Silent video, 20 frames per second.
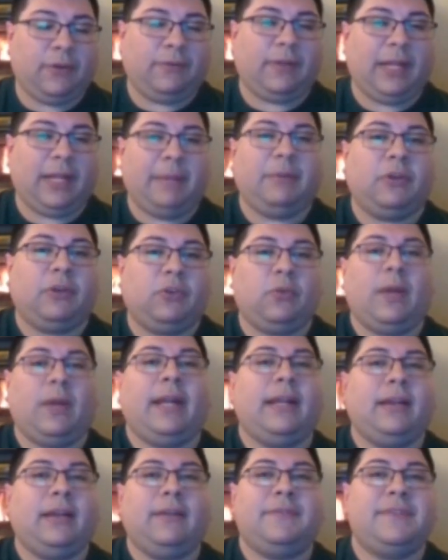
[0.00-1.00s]
claimed a
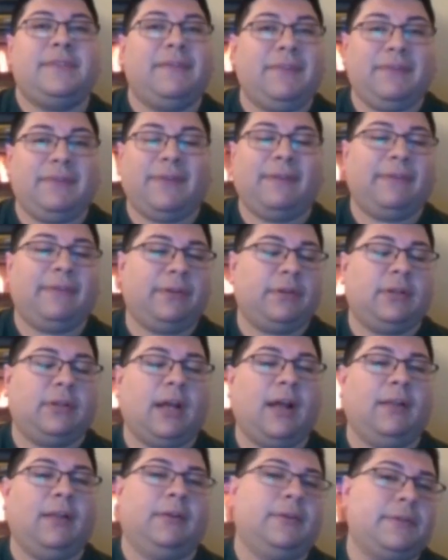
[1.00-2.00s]
credit of
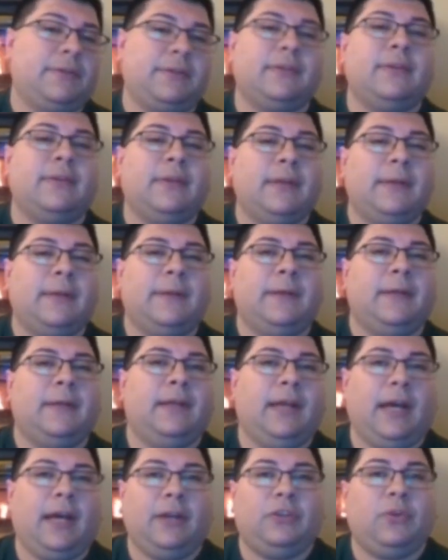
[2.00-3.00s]
$7,500
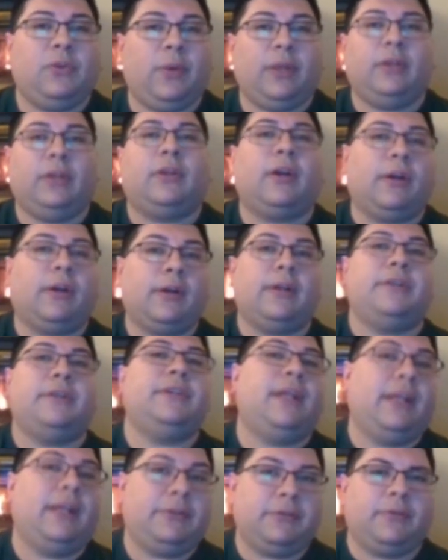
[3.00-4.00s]
to
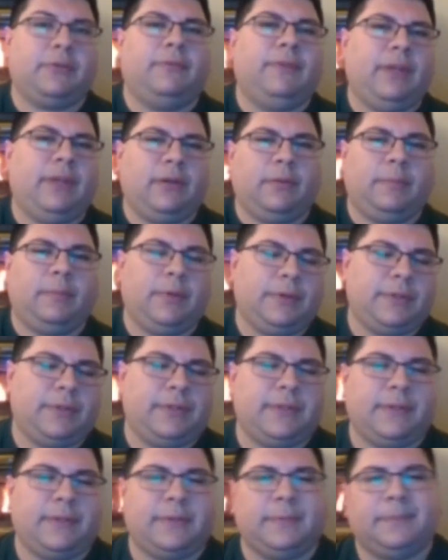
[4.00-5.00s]
encourage electrical vehicle
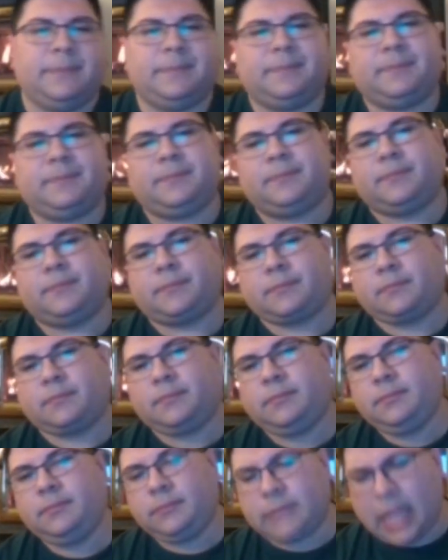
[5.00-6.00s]
purchases.
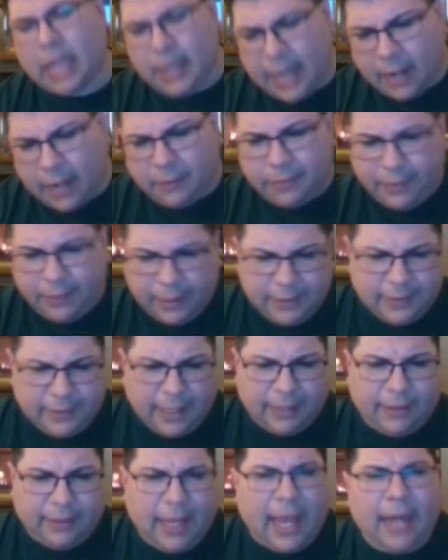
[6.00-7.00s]
Now, things
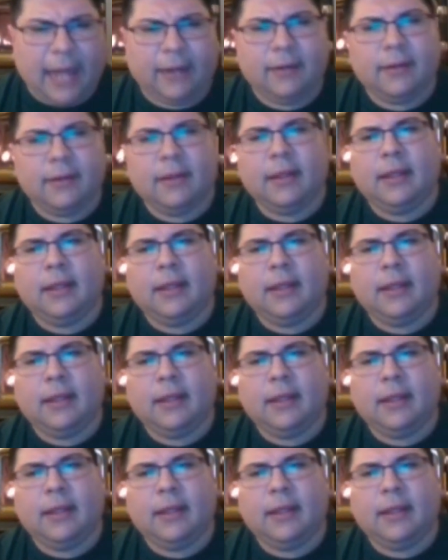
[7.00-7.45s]
like that,